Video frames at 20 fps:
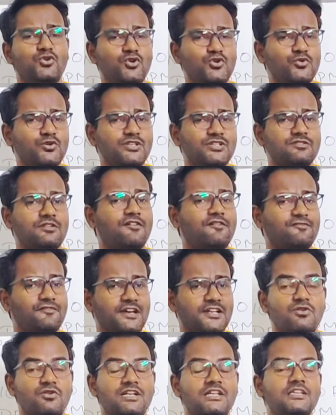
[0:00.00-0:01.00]
not going to
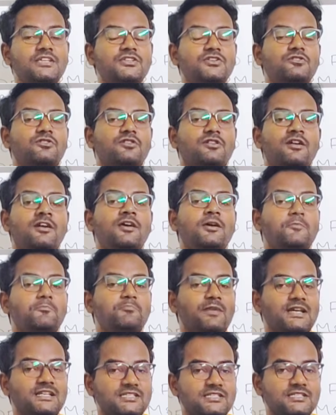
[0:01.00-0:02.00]
affect only your
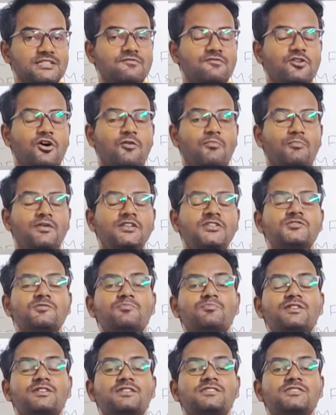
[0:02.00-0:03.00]
mental development,
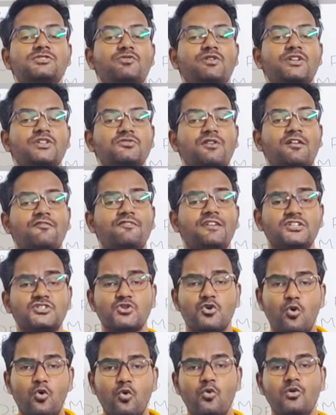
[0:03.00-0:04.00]
but it is going to
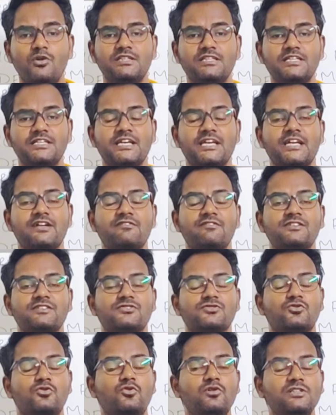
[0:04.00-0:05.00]
affect all the
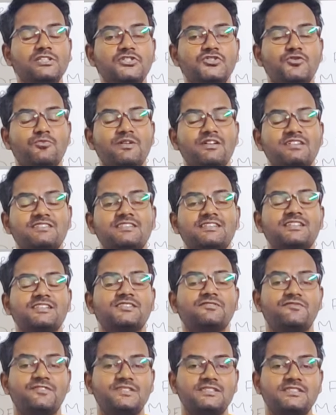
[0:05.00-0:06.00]
areas or all the domains, that
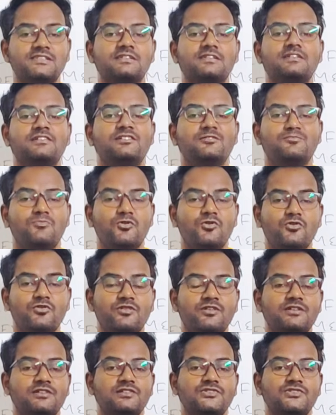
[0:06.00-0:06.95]
is physical, moral,